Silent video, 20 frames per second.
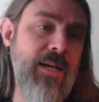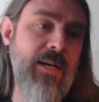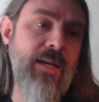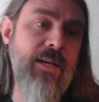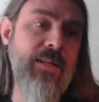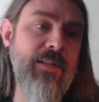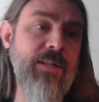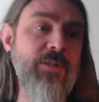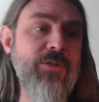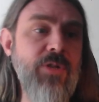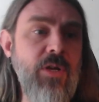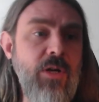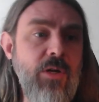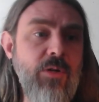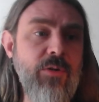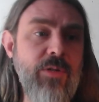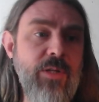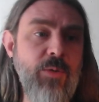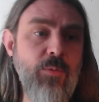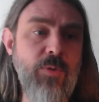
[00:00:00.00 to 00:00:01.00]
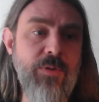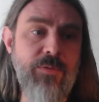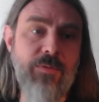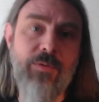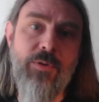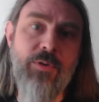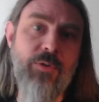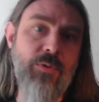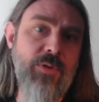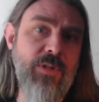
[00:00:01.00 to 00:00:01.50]
there's already one
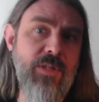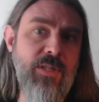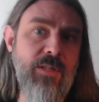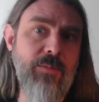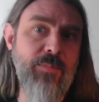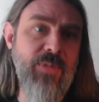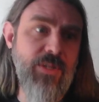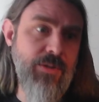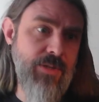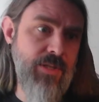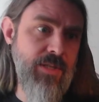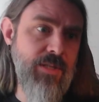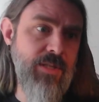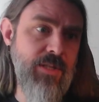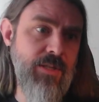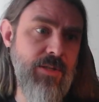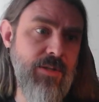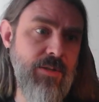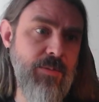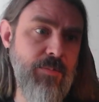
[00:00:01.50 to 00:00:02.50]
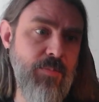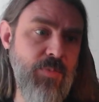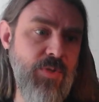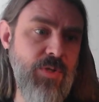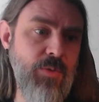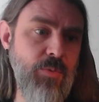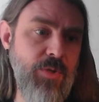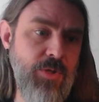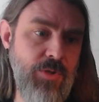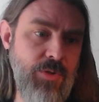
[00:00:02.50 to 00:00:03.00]
for Unity built in here, so
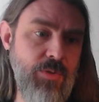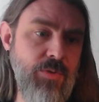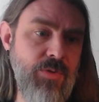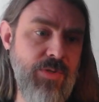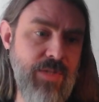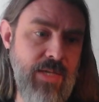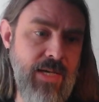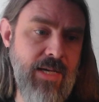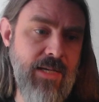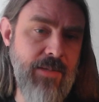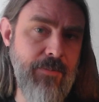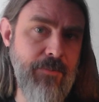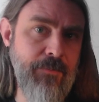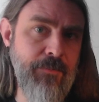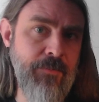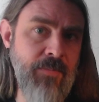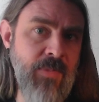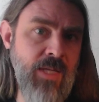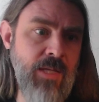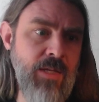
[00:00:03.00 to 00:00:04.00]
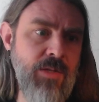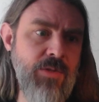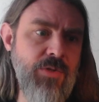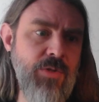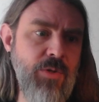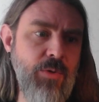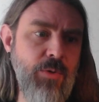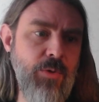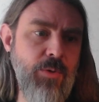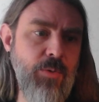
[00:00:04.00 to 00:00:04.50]
we choose that.
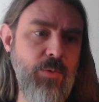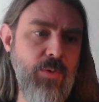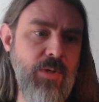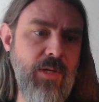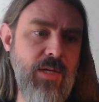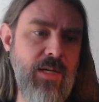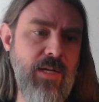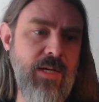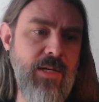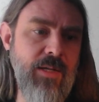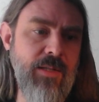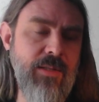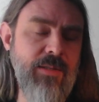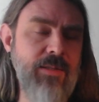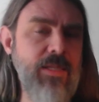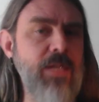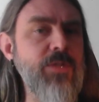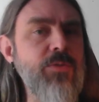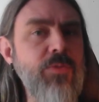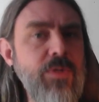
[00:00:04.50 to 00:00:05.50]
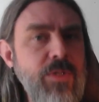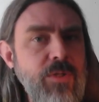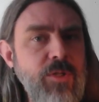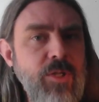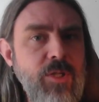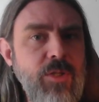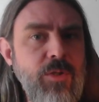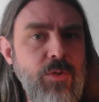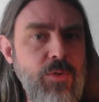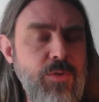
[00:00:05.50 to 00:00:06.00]
So that's
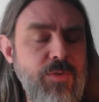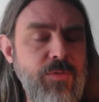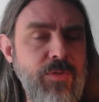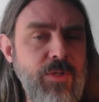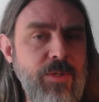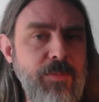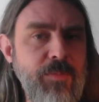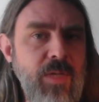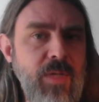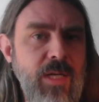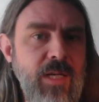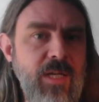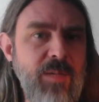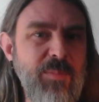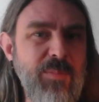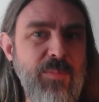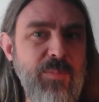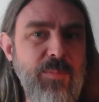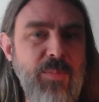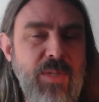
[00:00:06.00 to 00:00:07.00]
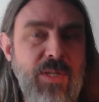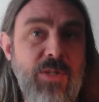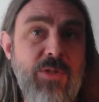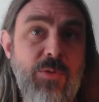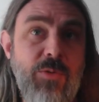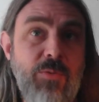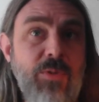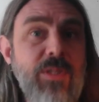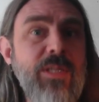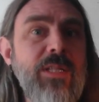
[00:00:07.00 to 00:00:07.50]
really useful because
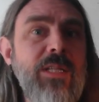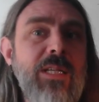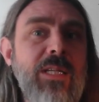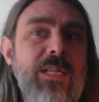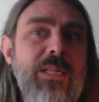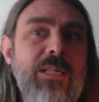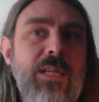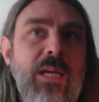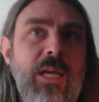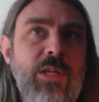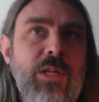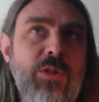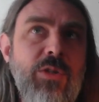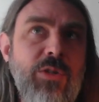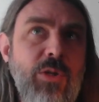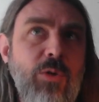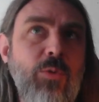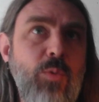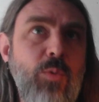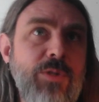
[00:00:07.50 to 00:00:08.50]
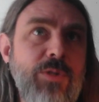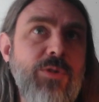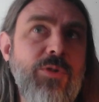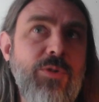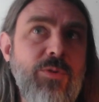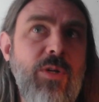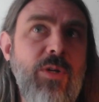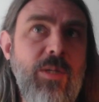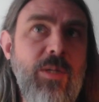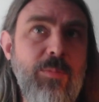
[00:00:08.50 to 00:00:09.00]
you don't want
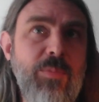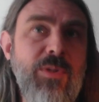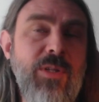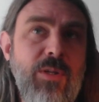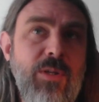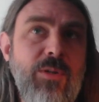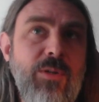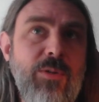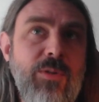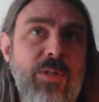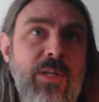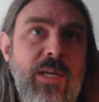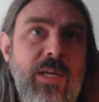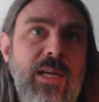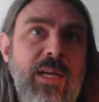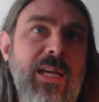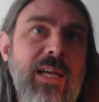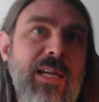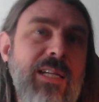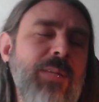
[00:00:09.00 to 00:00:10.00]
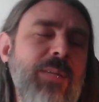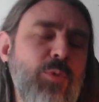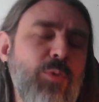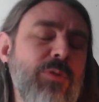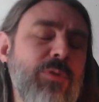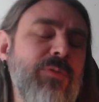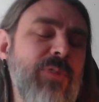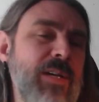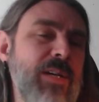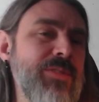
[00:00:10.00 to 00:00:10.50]
to upload any more
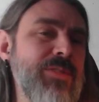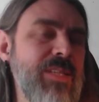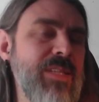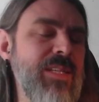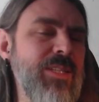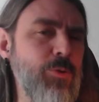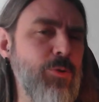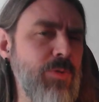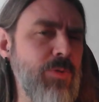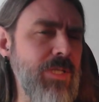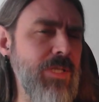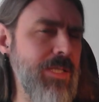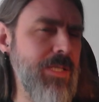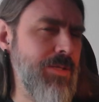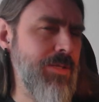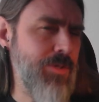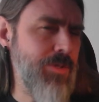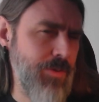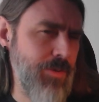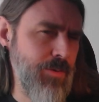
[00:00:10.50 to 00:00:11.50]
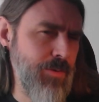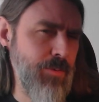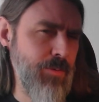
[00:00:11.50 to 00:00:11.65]
files than you need to,